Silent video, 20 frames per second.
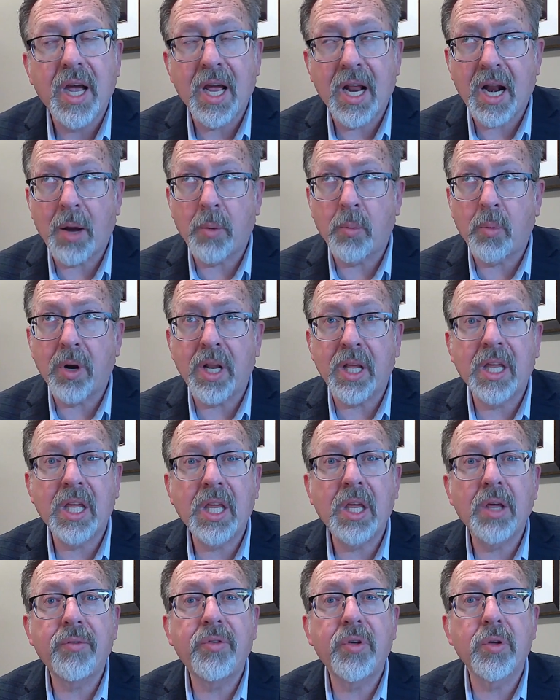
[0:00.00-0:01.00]
and I want to
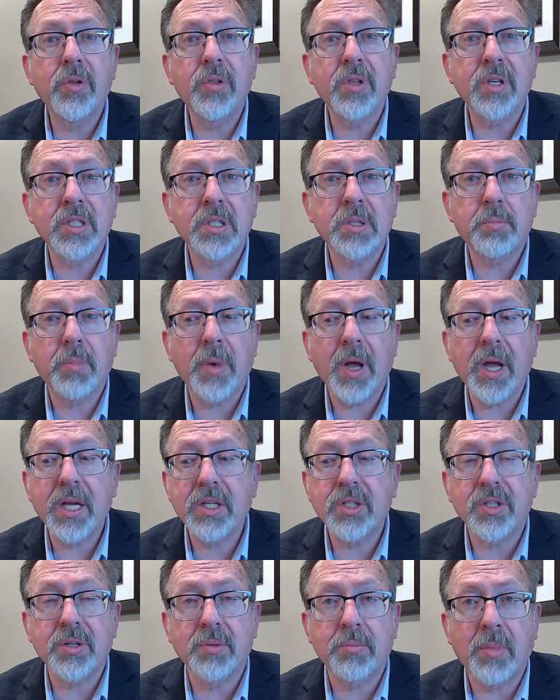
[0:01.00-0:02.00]
give you the
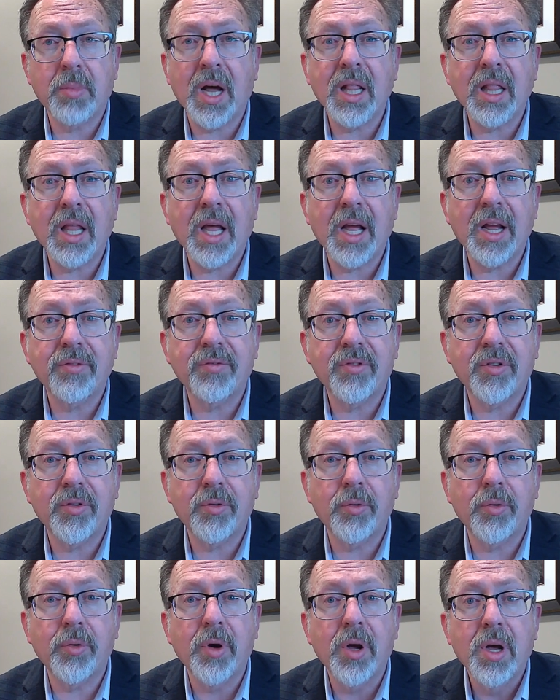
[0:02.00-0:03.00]
space in my life
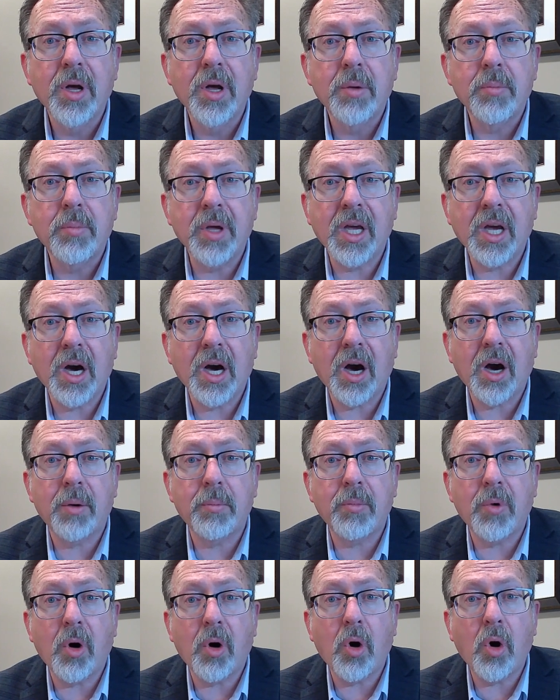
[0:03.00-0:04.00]
to
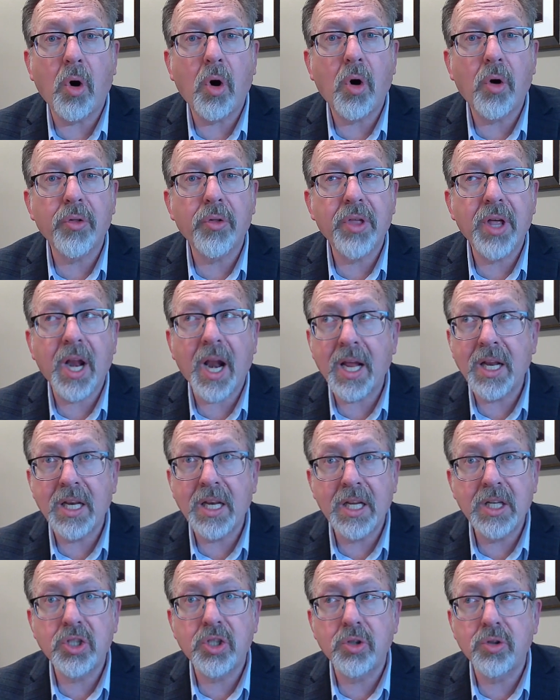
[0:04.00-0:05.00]
become all that I
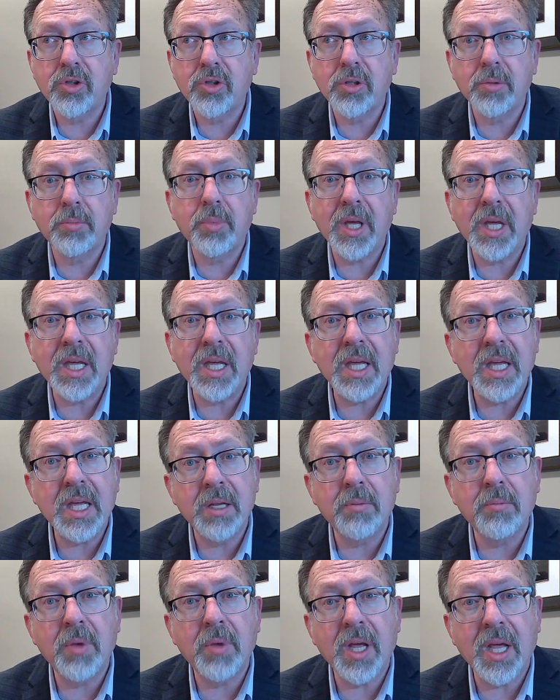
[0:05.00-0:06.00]
need you to be
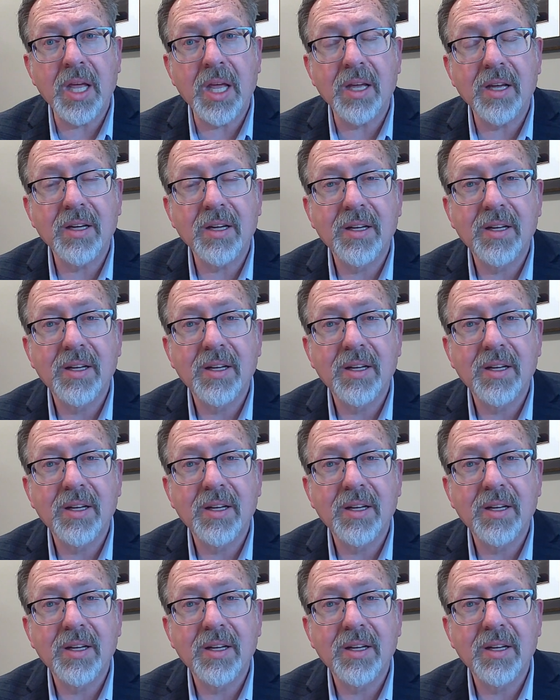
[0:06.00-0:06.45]
in me.